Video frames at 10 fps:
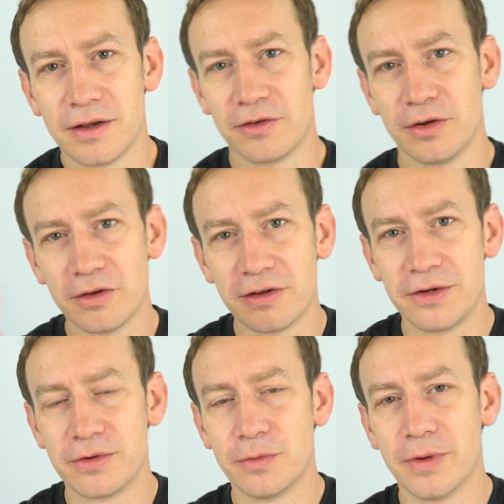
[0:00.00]
there was an
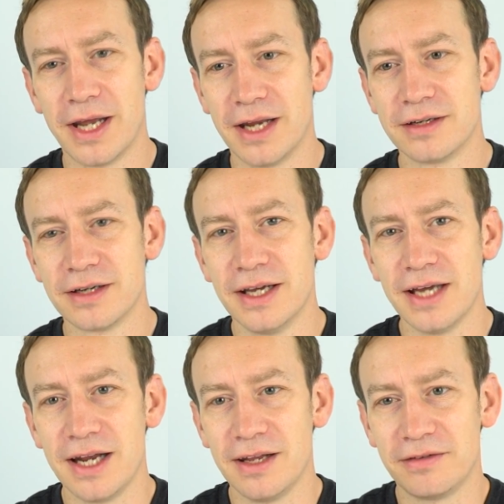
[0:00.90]
oscillator at one end,
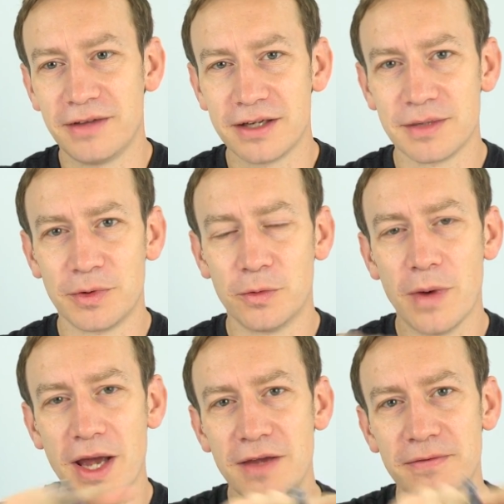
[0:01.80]
and it set up a
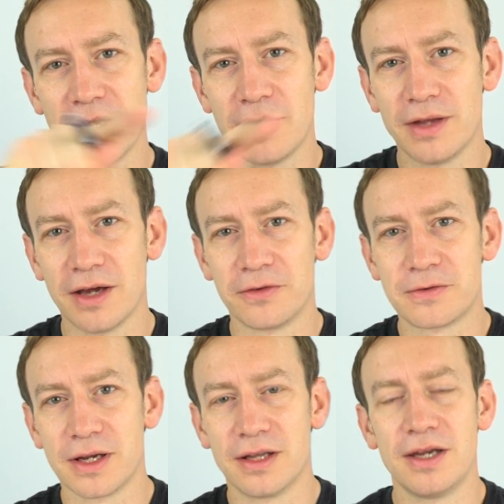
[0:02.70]
wave down that
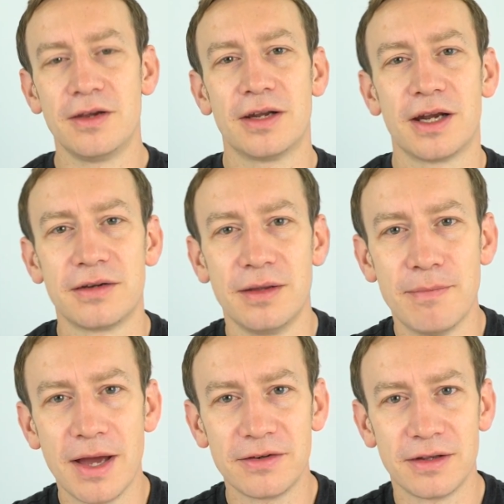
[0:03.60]
string, and then you could actually
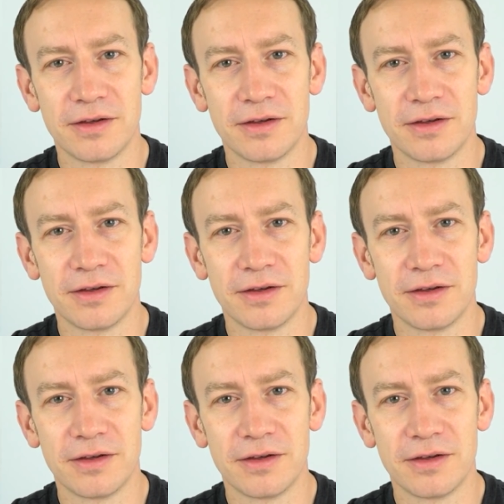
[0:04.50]
measure